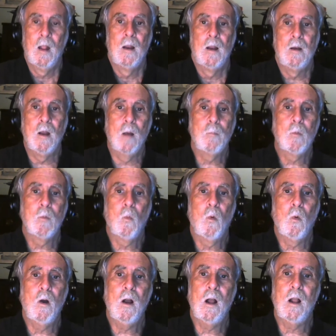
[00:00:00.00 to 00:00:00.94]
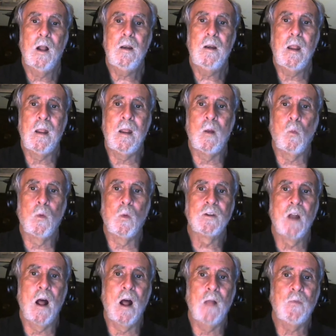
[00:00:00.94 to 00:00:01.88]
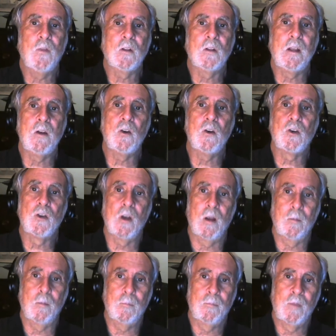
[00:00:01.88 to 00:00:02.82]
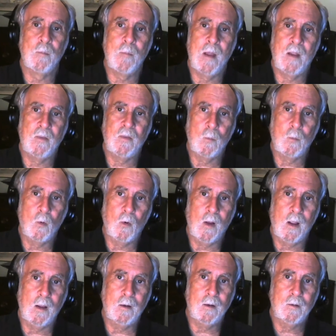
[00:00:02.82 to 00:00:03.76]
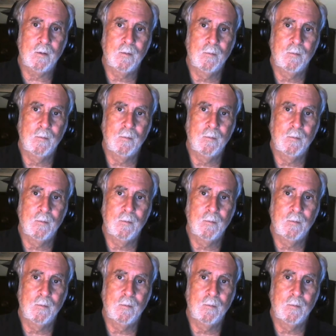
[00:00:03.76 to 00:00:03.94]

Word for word: Number one, it was not the leadership that made them great.